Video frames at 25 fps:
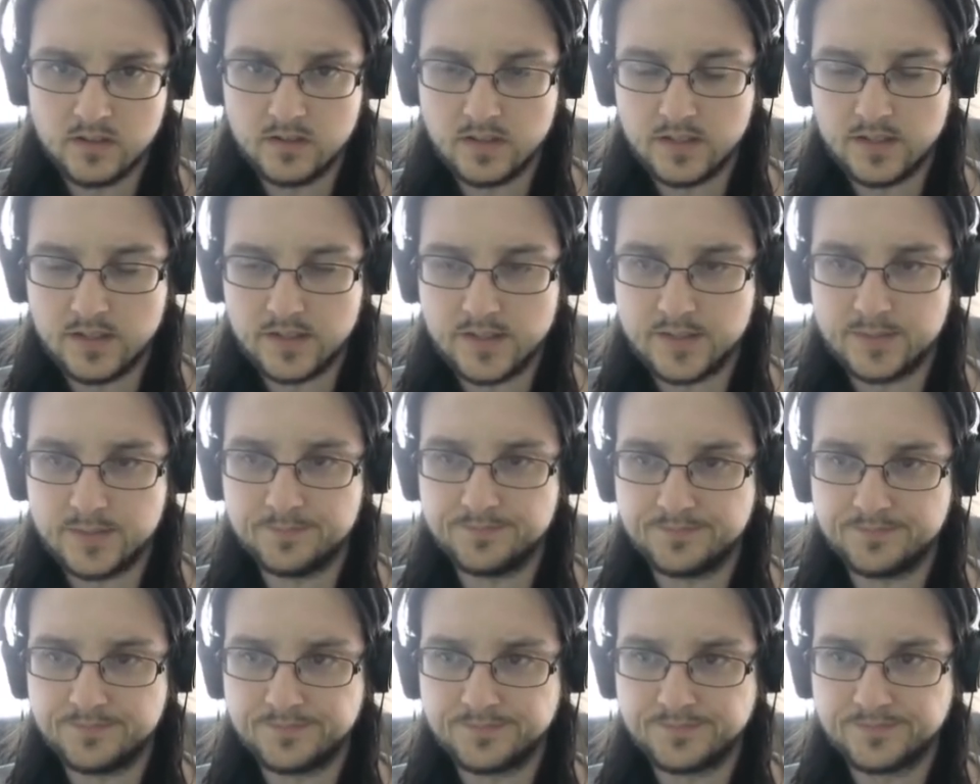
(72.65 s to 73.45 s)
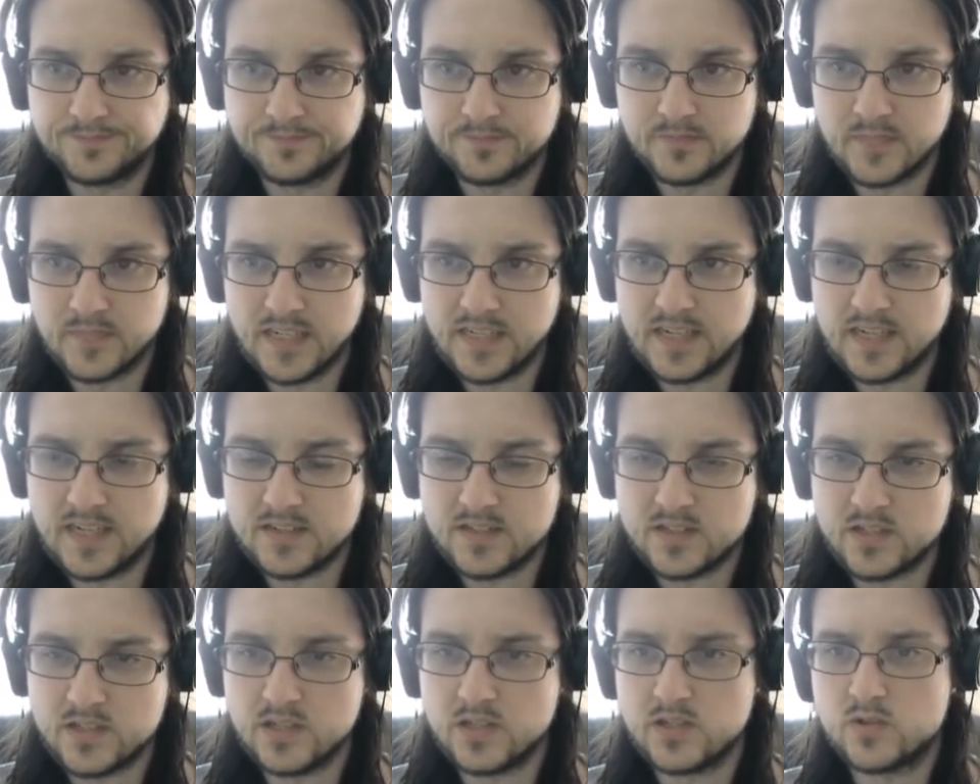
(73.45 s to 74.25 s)
and
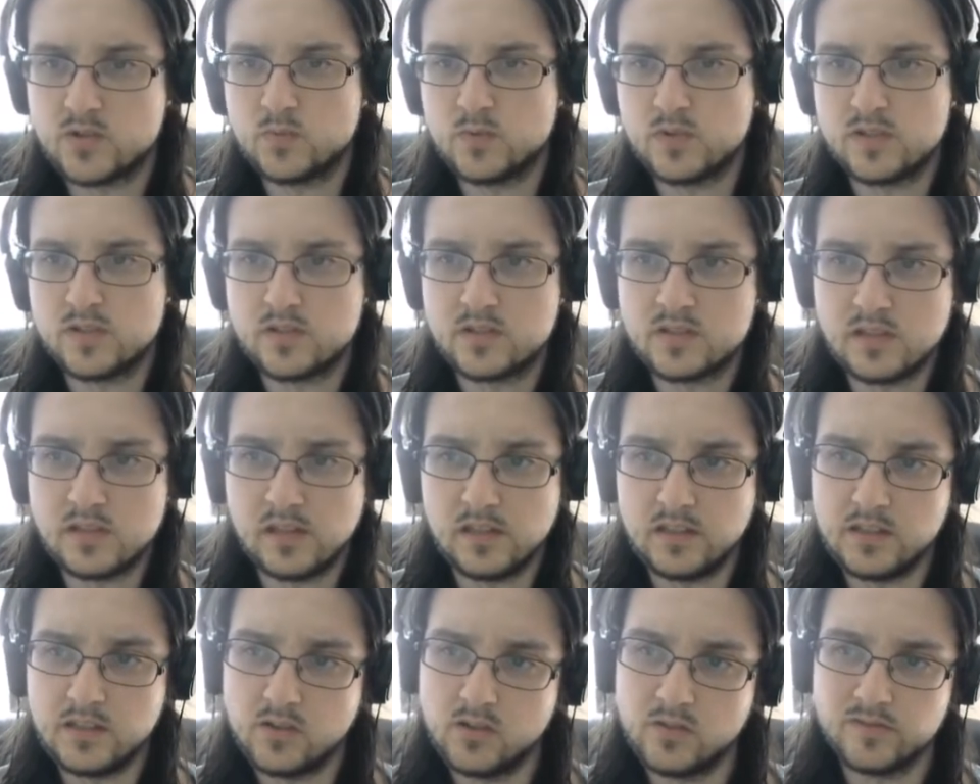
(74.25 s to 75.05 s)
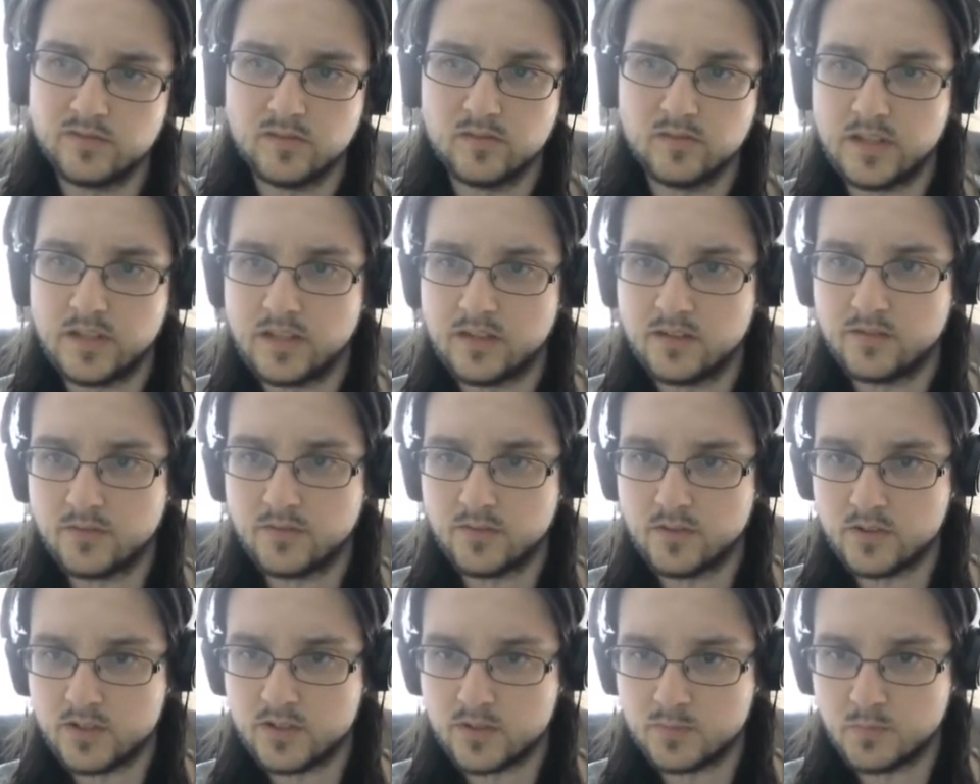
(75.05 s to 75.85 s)
as such was slightly overrated
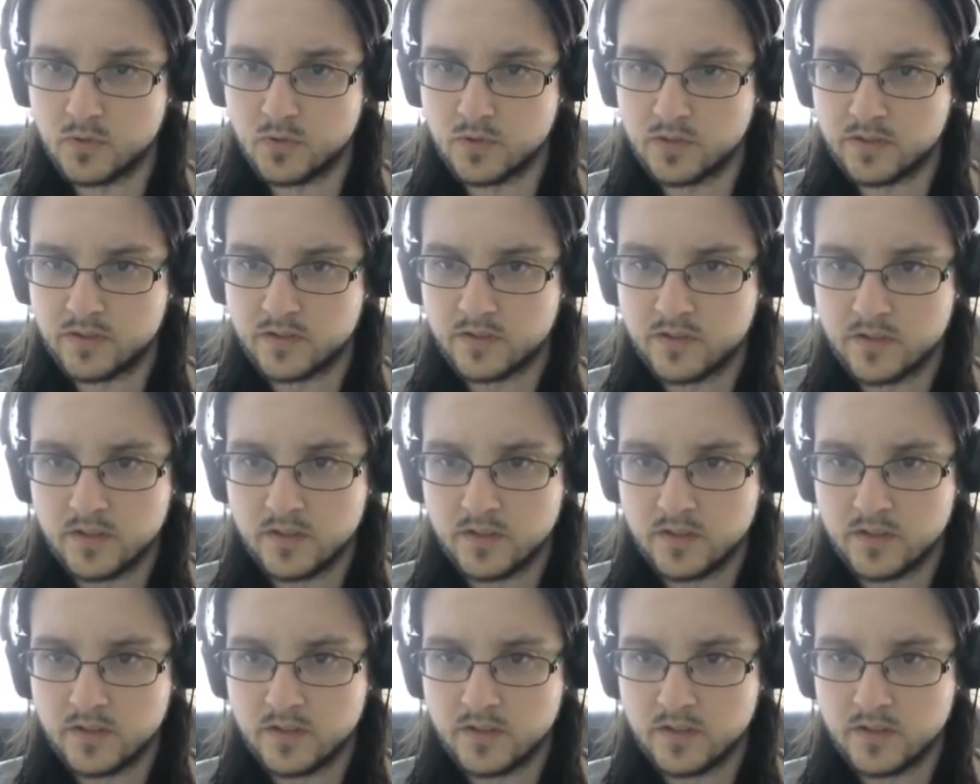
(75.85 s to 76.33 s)
for his board.